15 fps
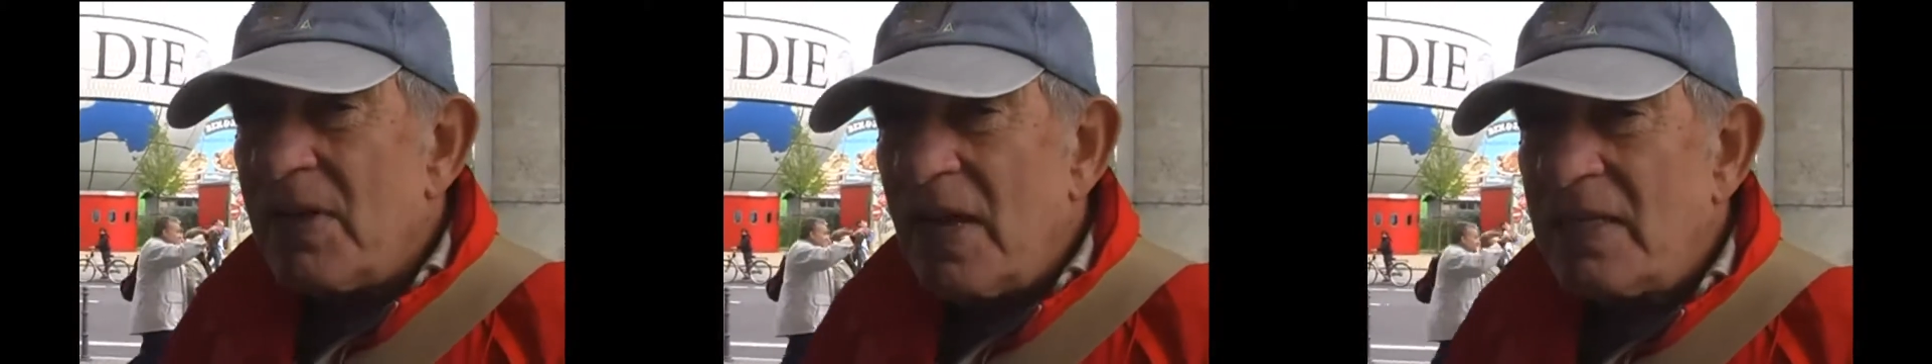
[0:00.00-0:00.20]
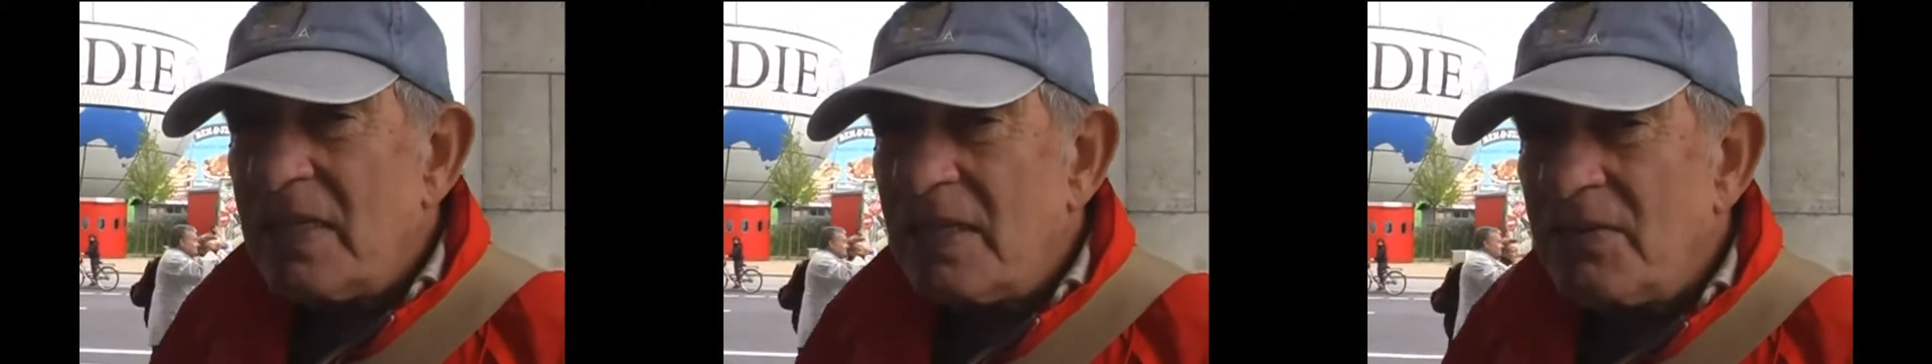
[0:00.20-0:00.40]

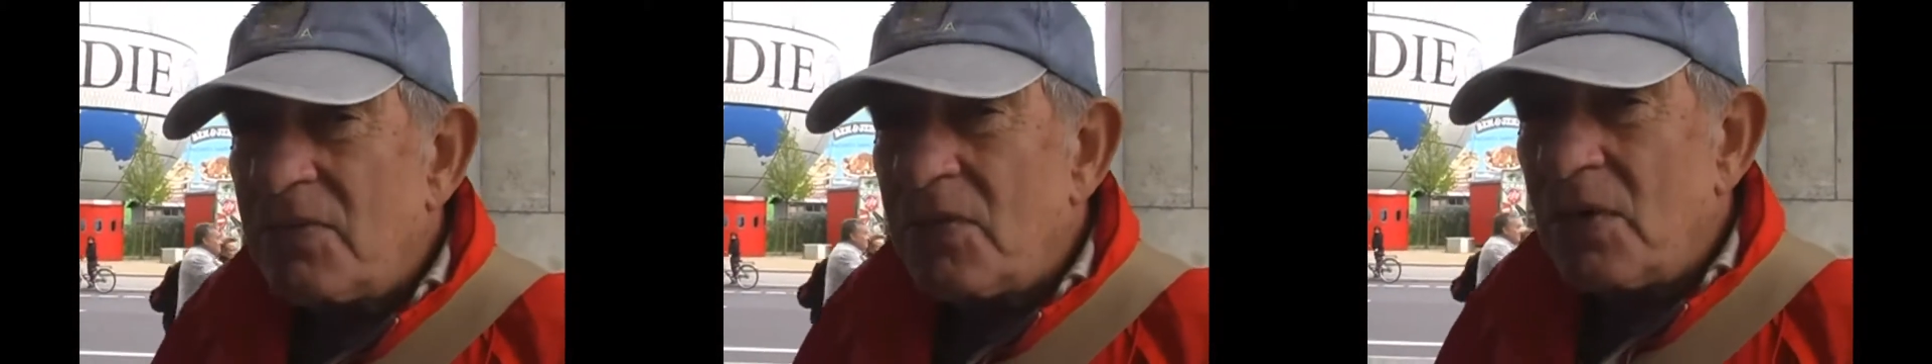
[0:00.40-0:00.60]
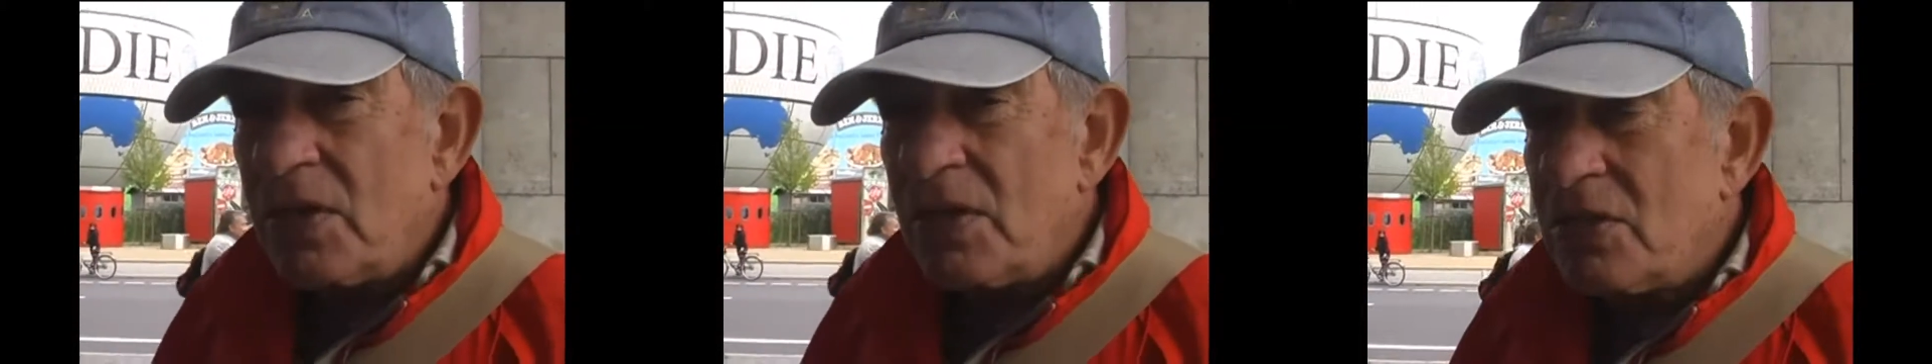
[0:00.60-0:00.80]

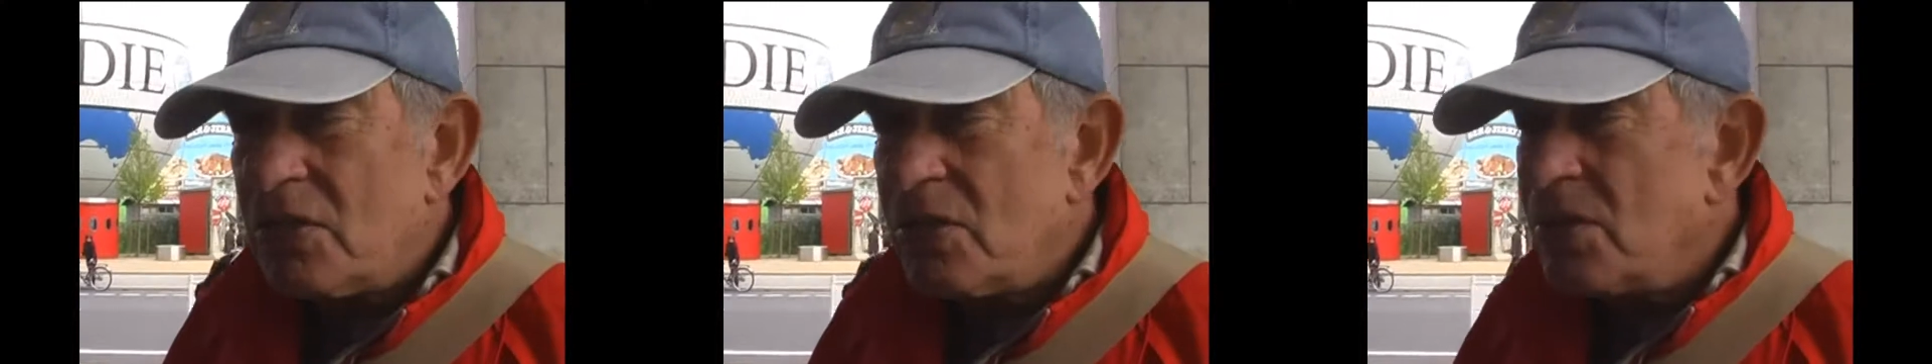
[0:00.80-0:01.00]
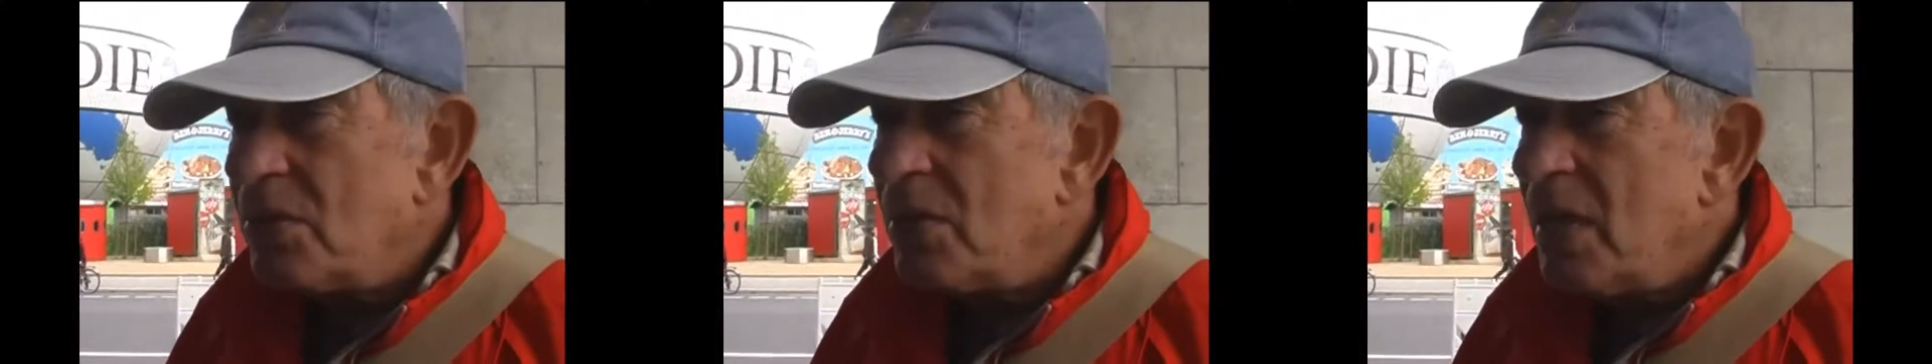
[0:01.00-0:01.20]

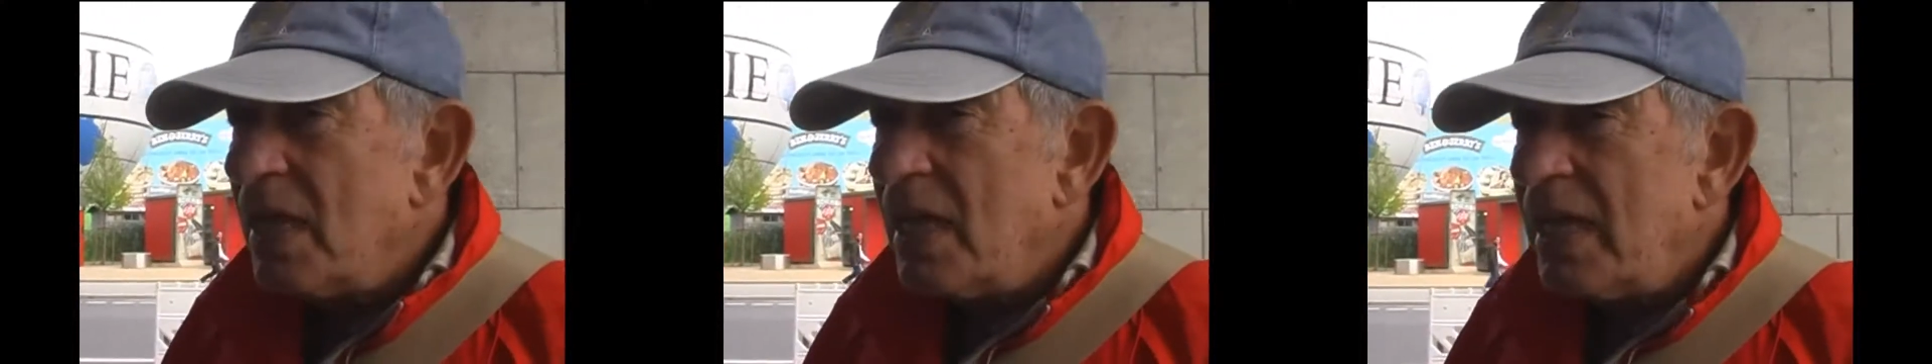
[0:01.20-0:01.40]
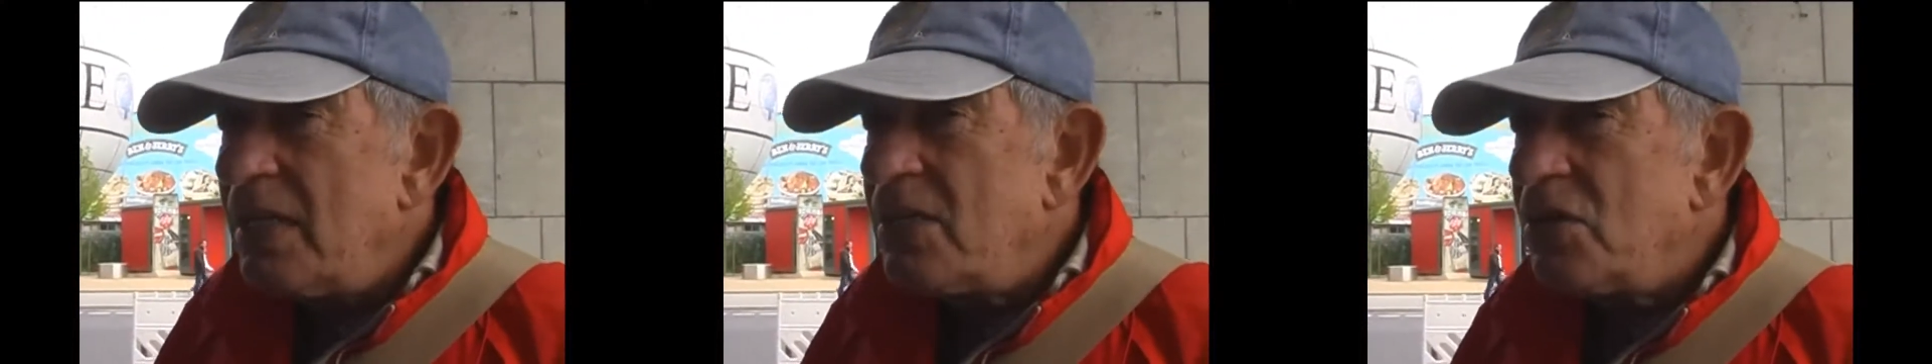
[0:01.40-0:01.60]
1942,
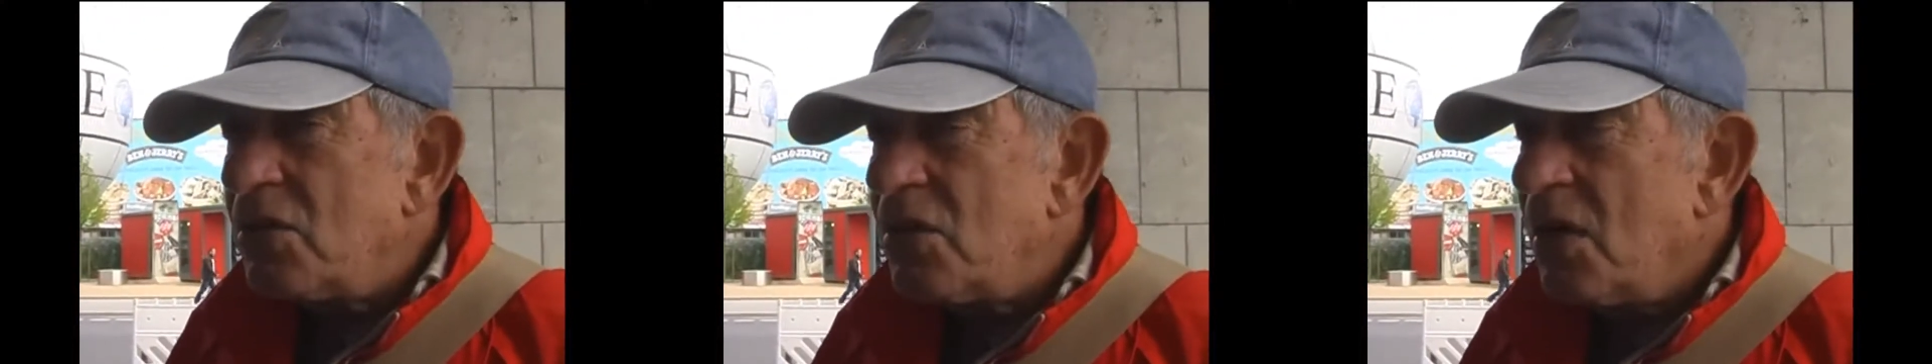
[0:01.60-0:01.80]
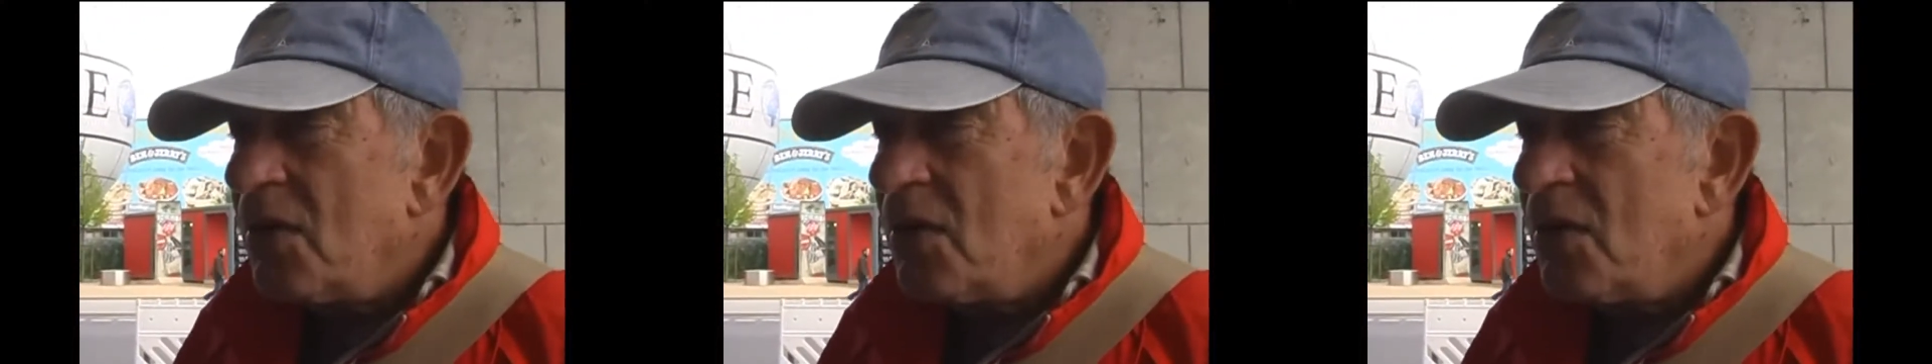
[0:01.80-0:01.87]
he took